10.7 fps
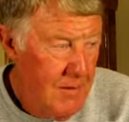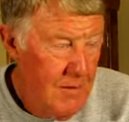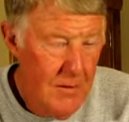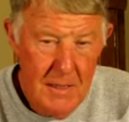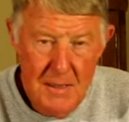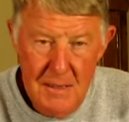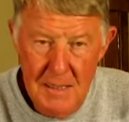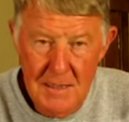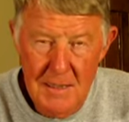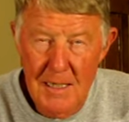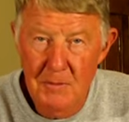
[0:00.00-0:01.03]
Or you can
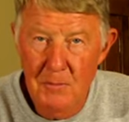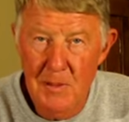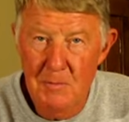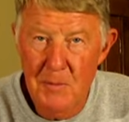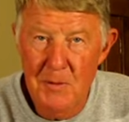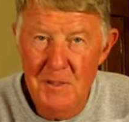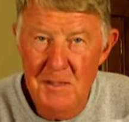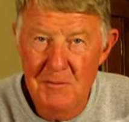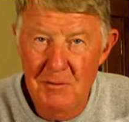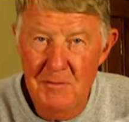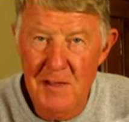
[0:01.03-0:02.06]
designate one
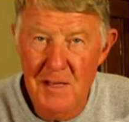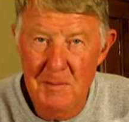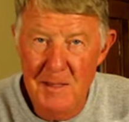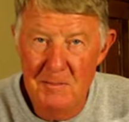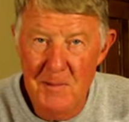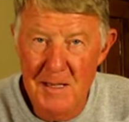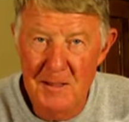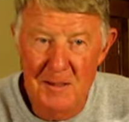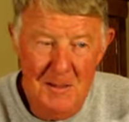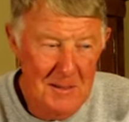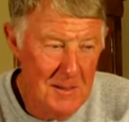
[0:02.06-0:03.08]
person, one family to make it
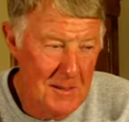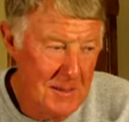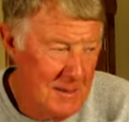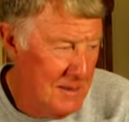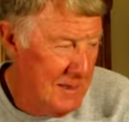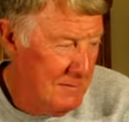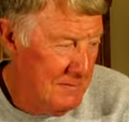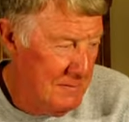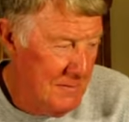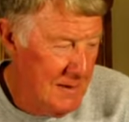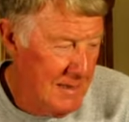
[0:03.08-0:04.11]
all the time
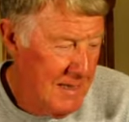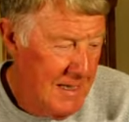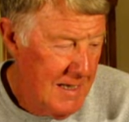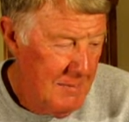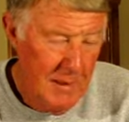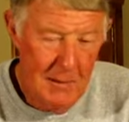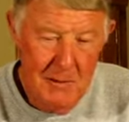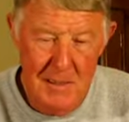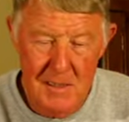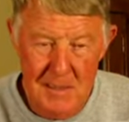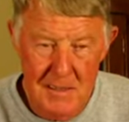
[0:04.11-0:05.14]
if you want. But anyway,
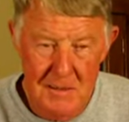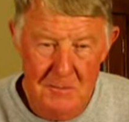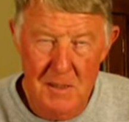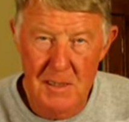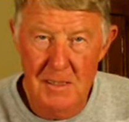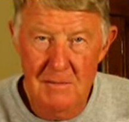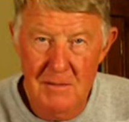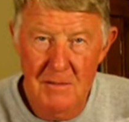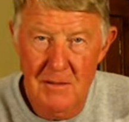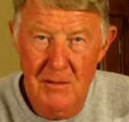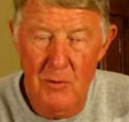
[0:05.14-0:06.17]
this is really
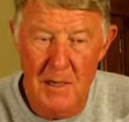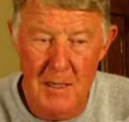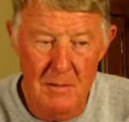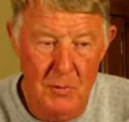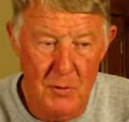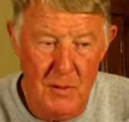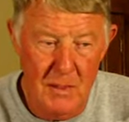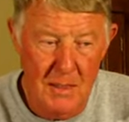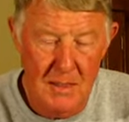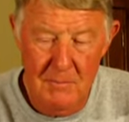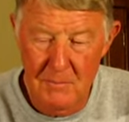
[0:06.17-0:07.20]
quite an
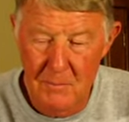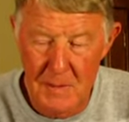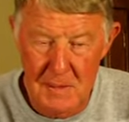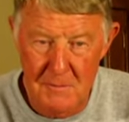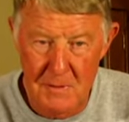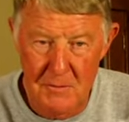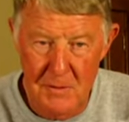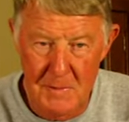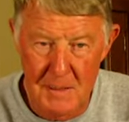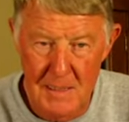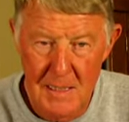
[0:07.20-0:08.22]
important piece of
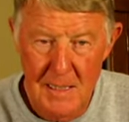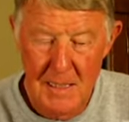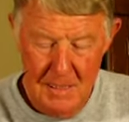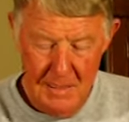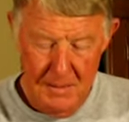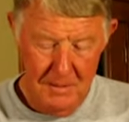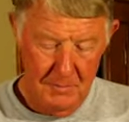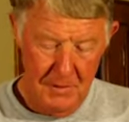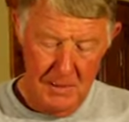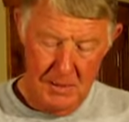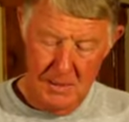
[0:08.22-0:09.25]
equipment. The
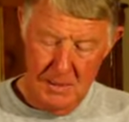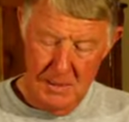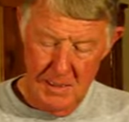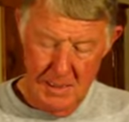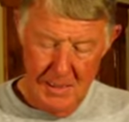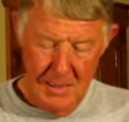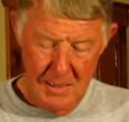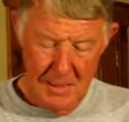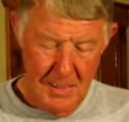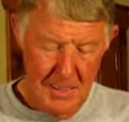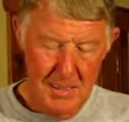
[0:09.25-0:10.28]
Kitchen
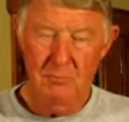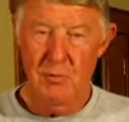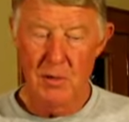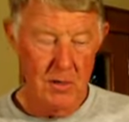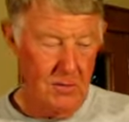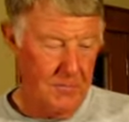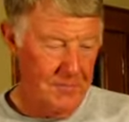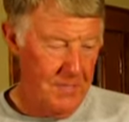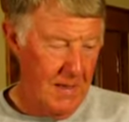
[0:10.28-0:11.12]
King Pro.